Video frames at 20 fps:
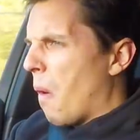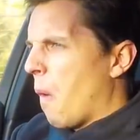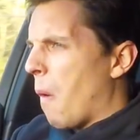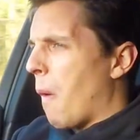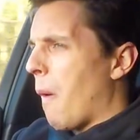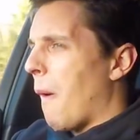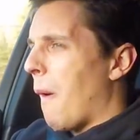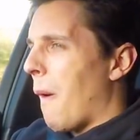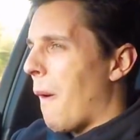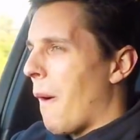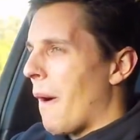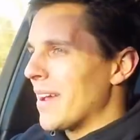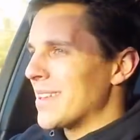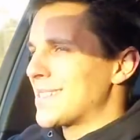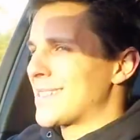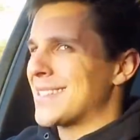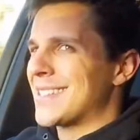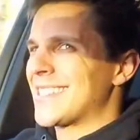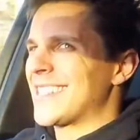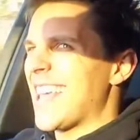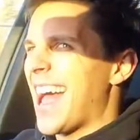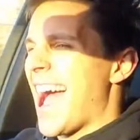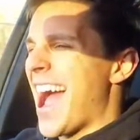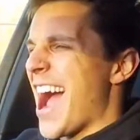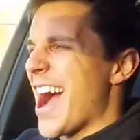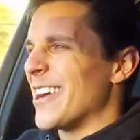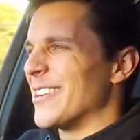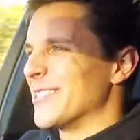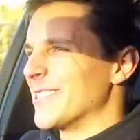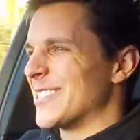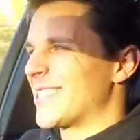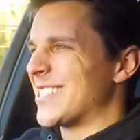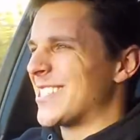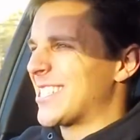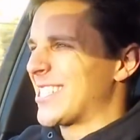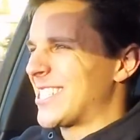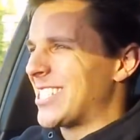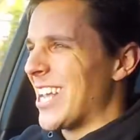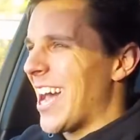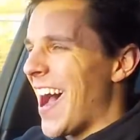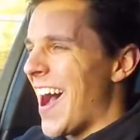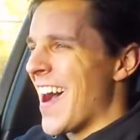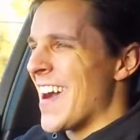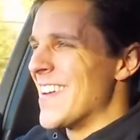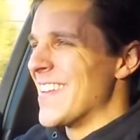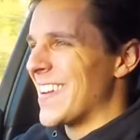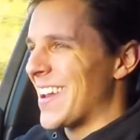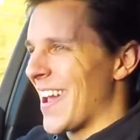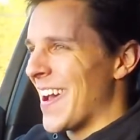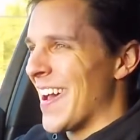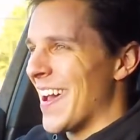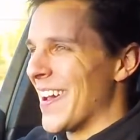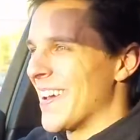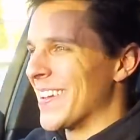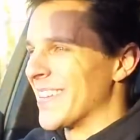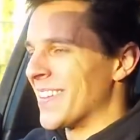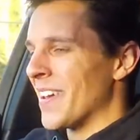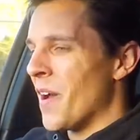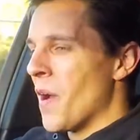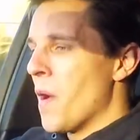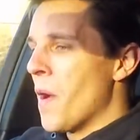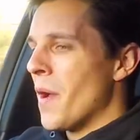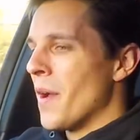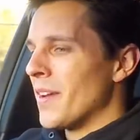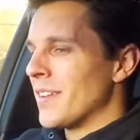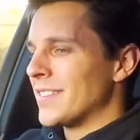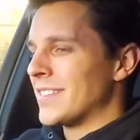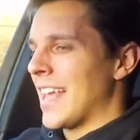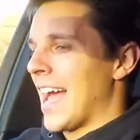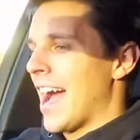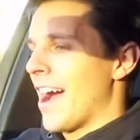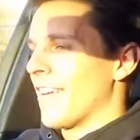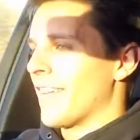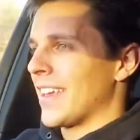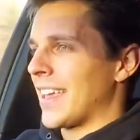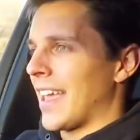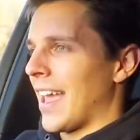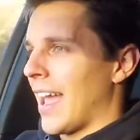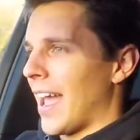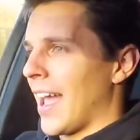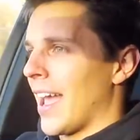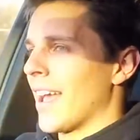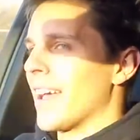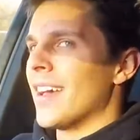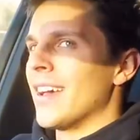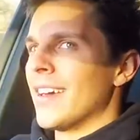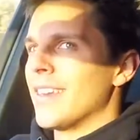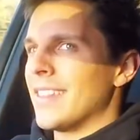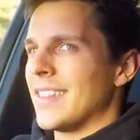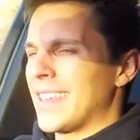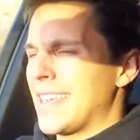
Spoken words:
Oh, it sounds so good. Down a gear. The